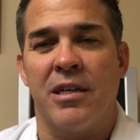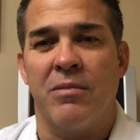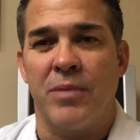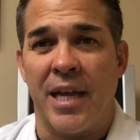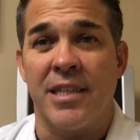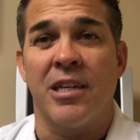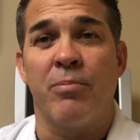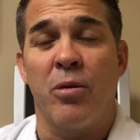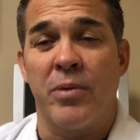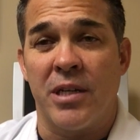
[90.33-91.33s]
Um, we ended
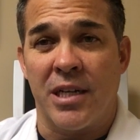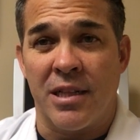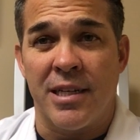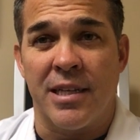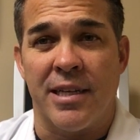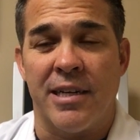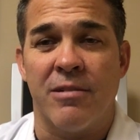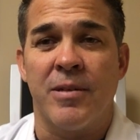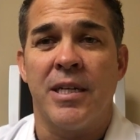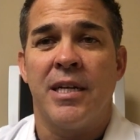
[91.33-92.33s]
up opening a clinic
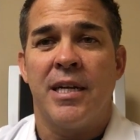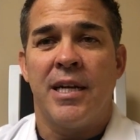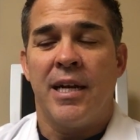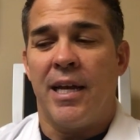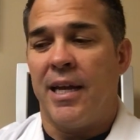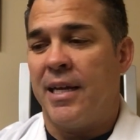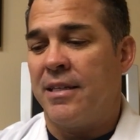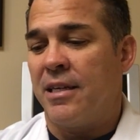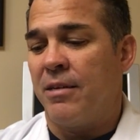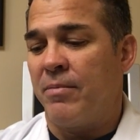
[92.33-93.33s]
there,
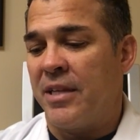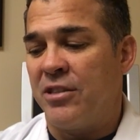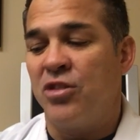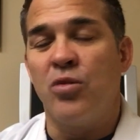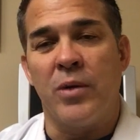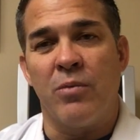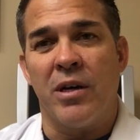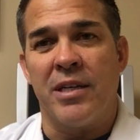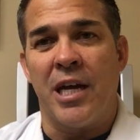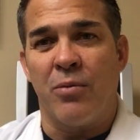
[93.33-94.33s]
and um, that's doing
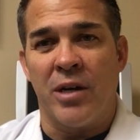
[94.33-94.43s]
well now.